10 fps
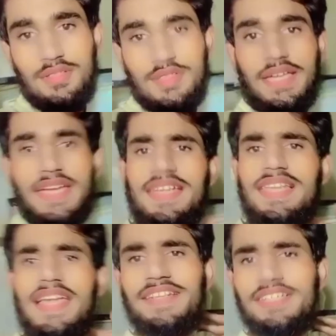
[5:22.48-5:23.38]
And
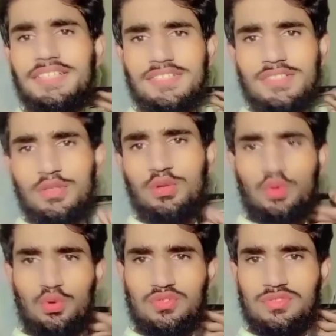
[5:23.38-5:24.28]
let it
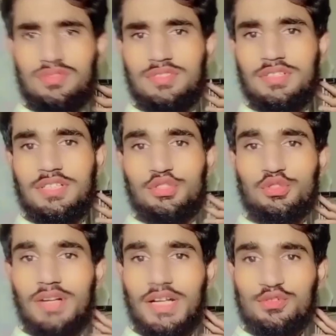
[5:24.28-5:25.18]
close. You
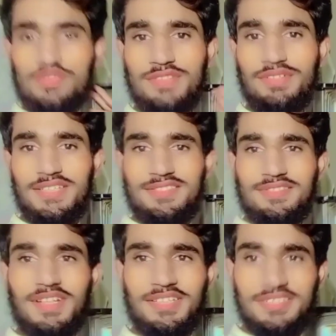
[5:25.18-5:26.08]
want to see what
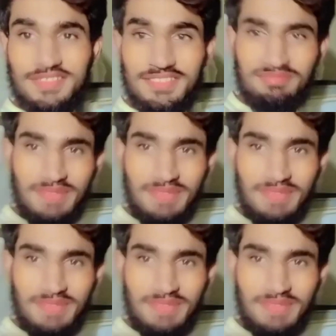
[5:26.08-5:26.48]
is in my